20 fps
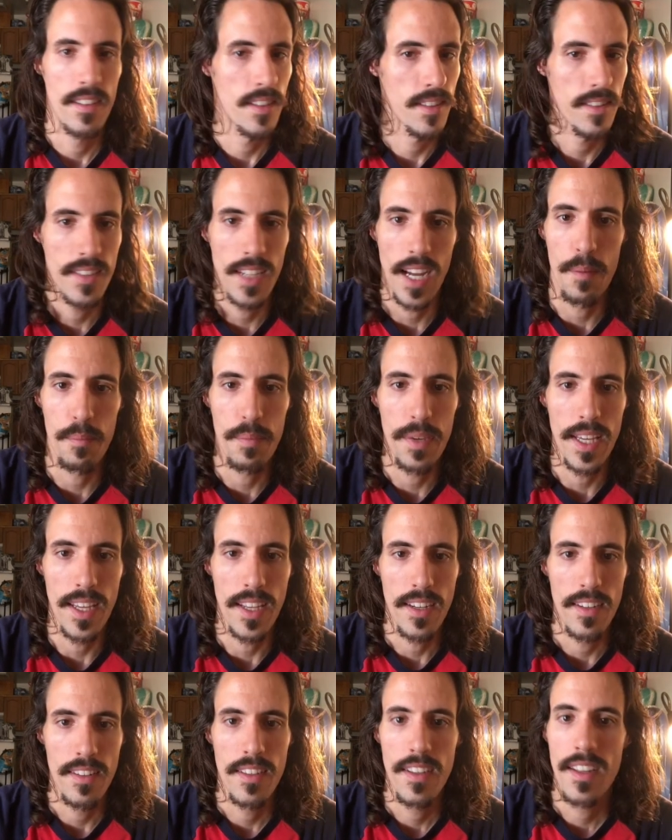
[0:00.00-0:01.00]
Stop
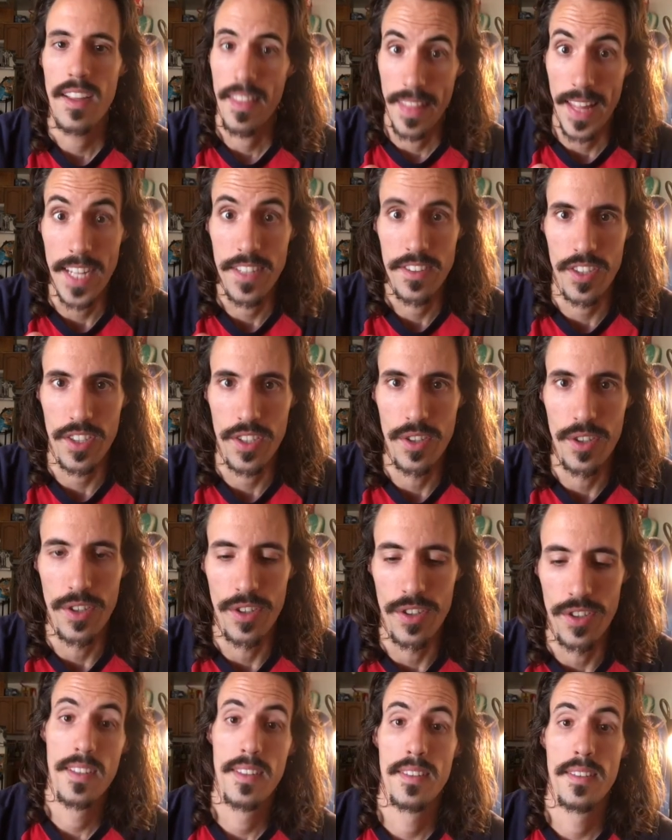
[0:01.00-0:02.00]
it. That's the
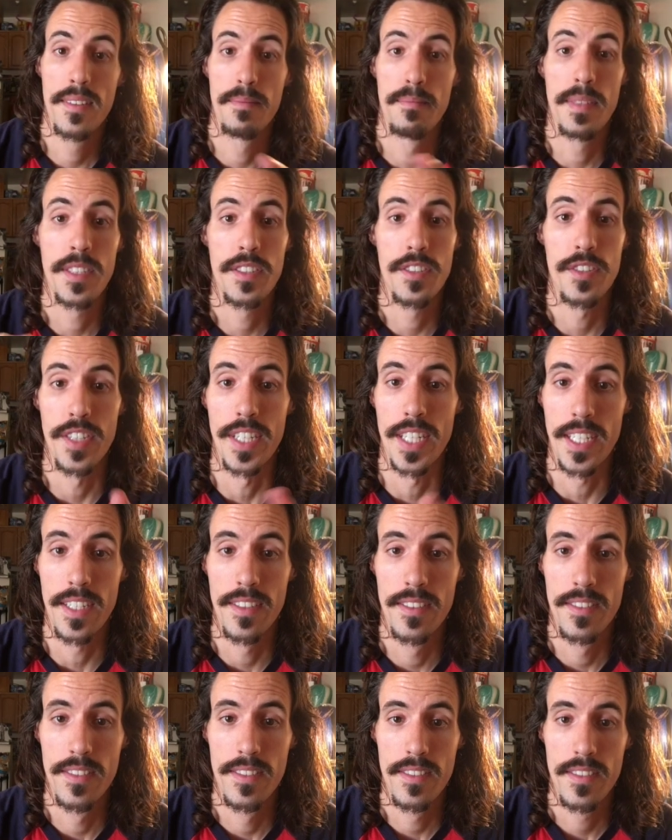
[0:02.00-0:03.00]
goal. Misery.
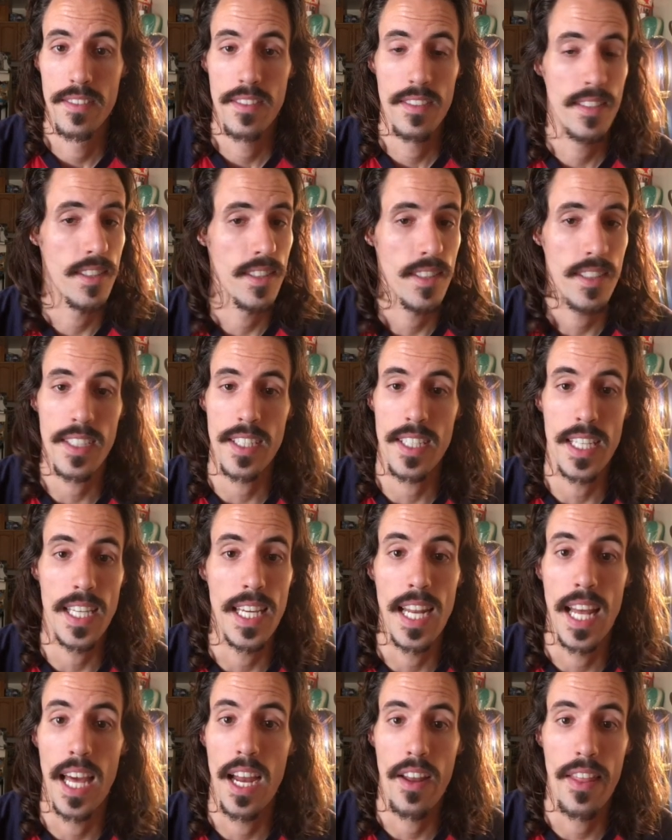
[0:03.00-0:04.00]

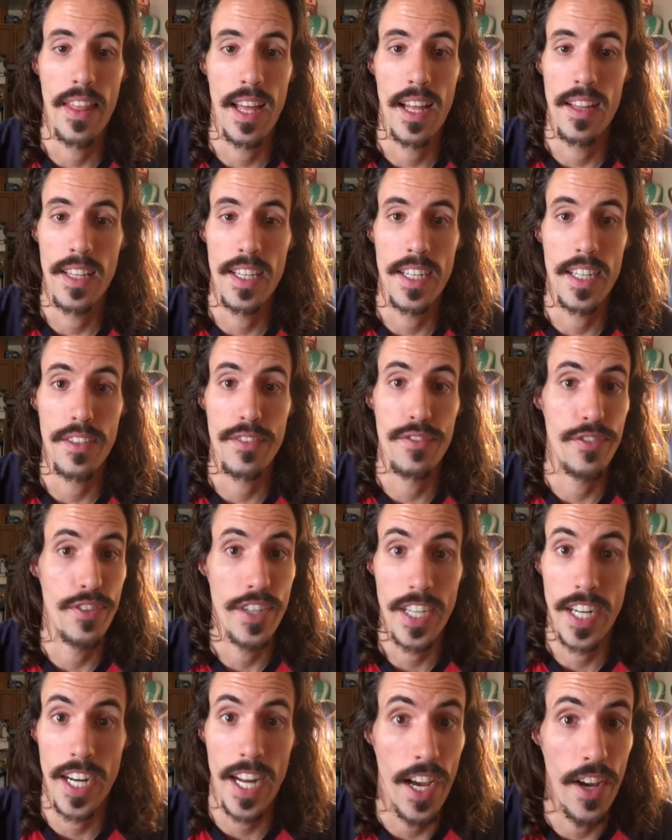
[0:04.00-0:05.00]
Get out of that lady's
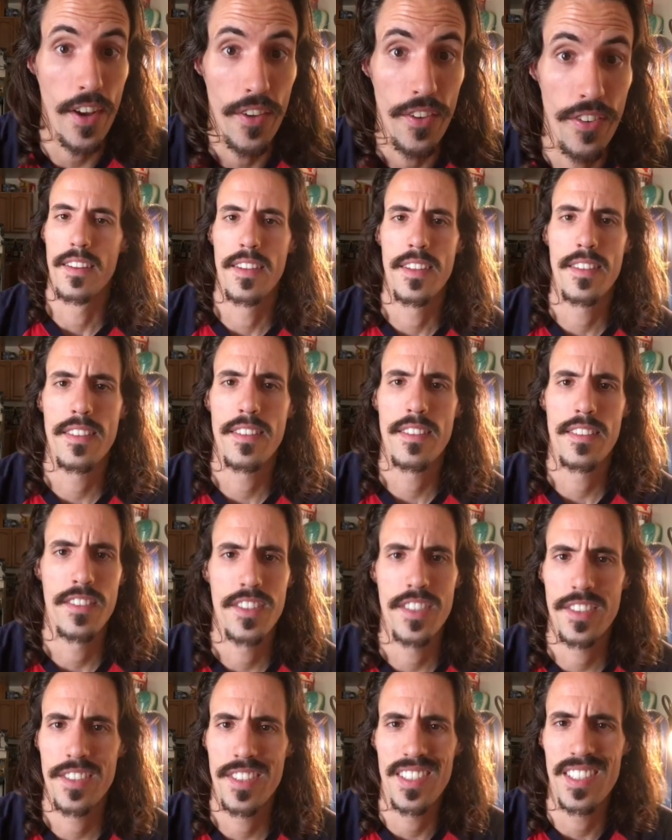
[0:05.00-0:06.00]
freaking house. This isn't
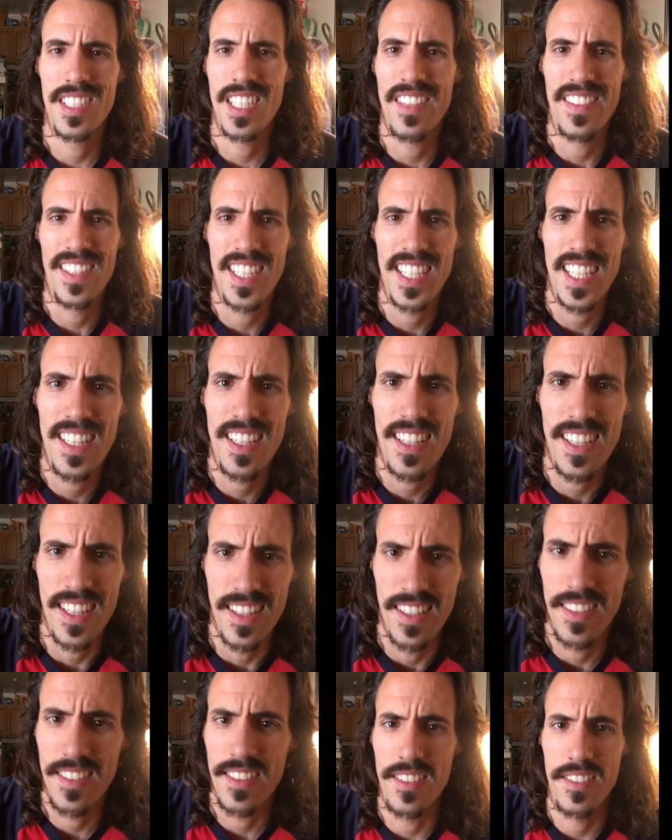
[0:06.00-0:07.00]
just a Stephen King
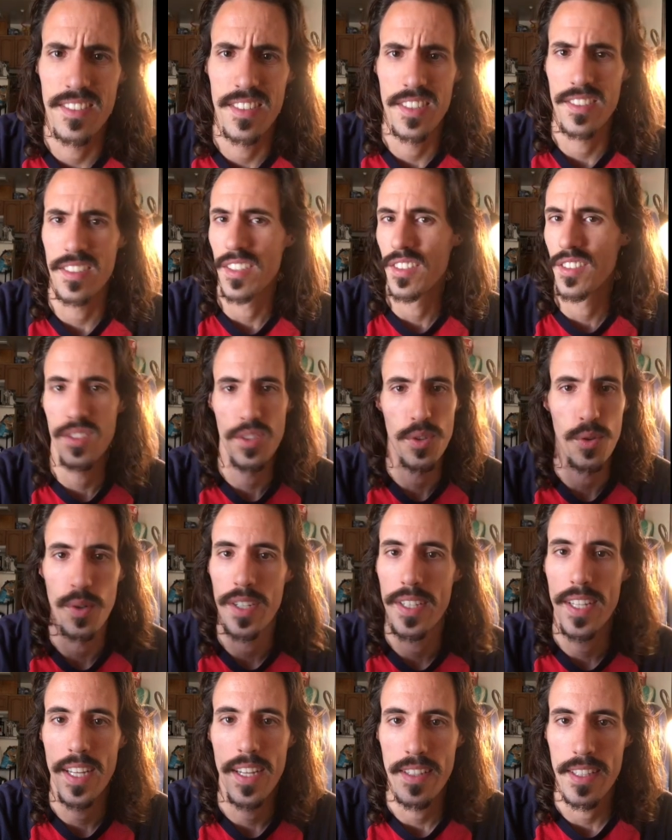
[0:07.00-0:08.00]
thing. This is just a
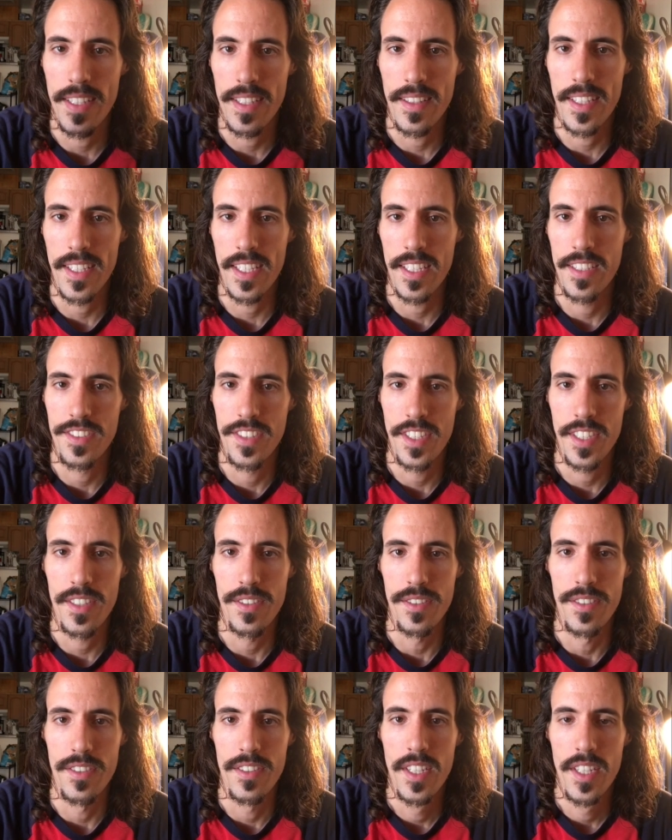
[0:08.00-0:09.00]
storytelling thing in
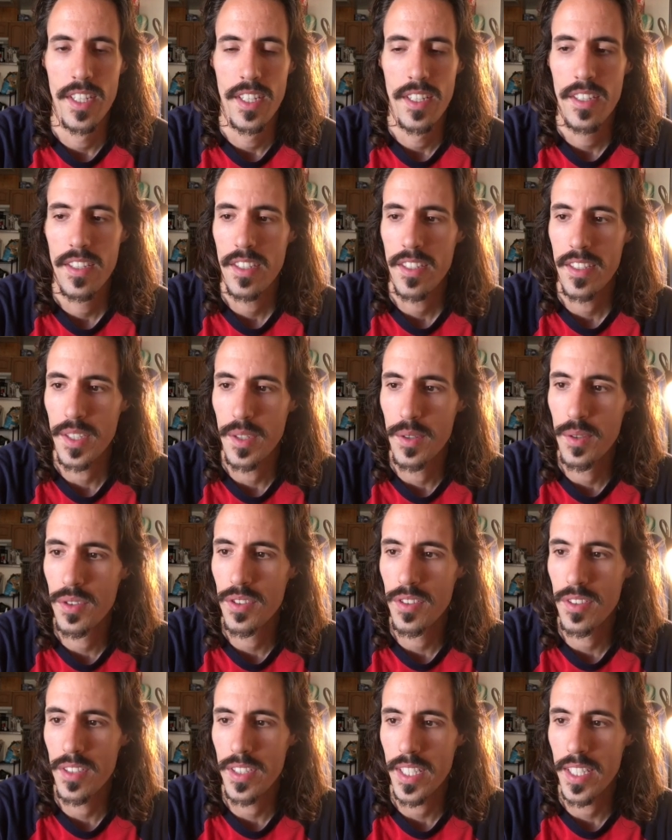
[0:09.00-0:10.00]
general.
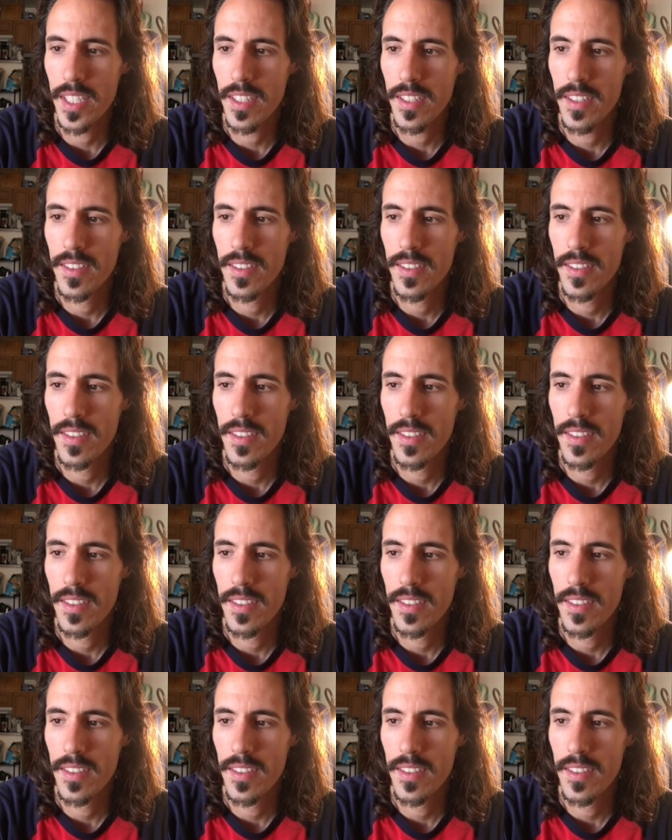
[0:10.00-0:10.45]
Usually,